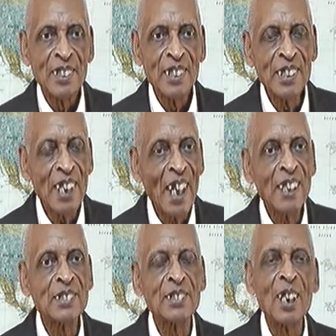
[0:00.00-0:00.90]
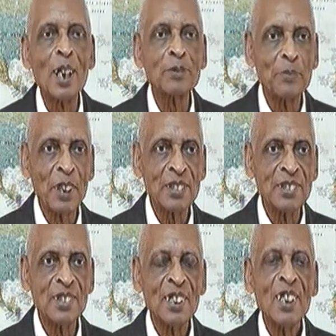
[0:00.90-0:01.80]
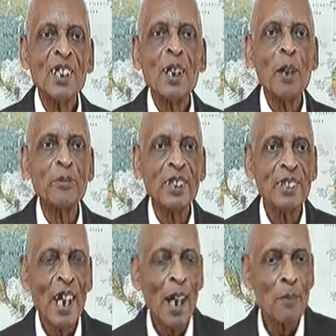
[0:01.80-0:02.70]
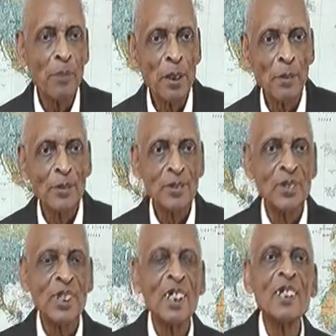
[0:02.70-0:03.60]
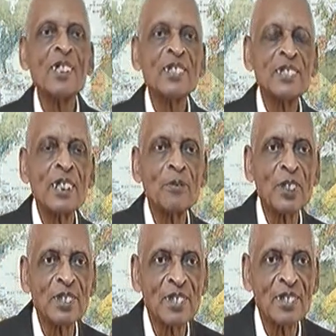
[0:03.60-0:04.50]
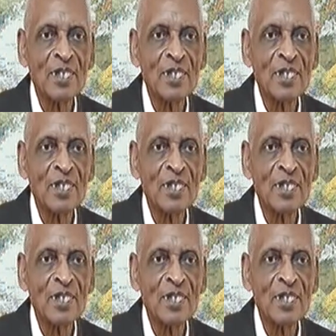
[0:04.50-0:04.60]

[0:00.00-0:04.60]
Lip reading: He had the job, the message, of getting our people to their salvation.